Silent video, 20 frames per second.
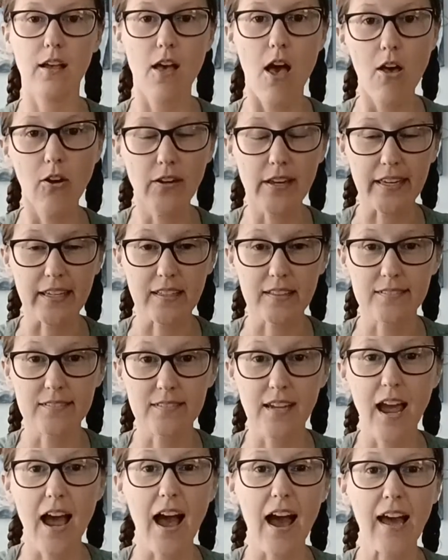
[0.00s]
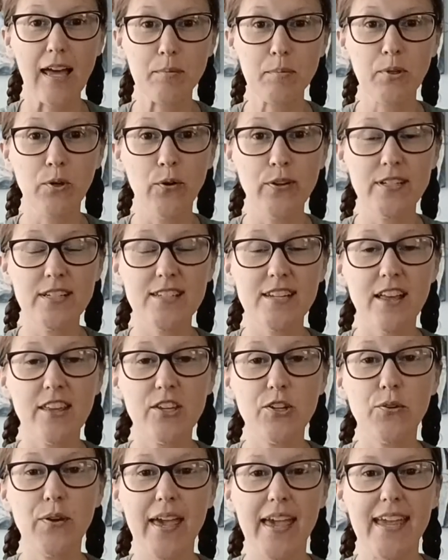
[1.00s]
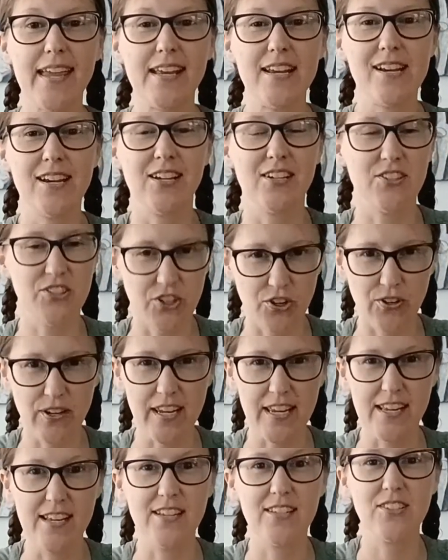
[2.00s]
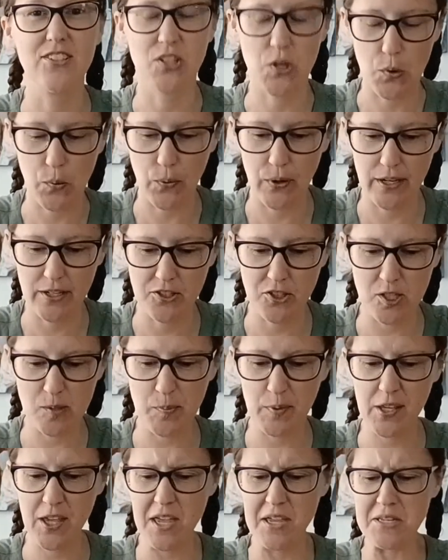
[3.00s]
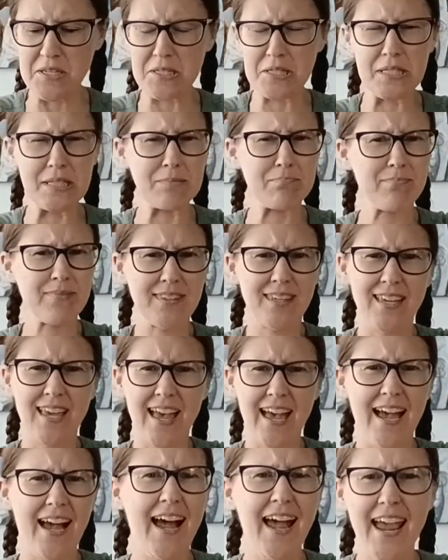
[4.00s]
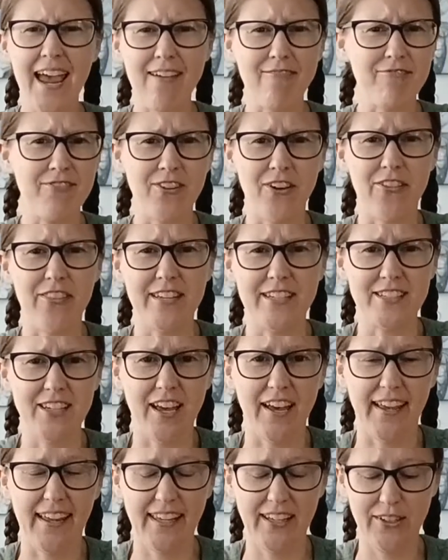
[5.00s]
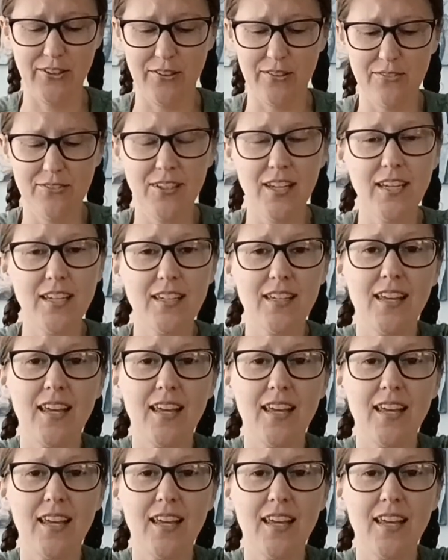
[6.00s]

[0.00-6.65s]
Okay, I'm going to tell you a dirty story just because I have nothing to hide, okay?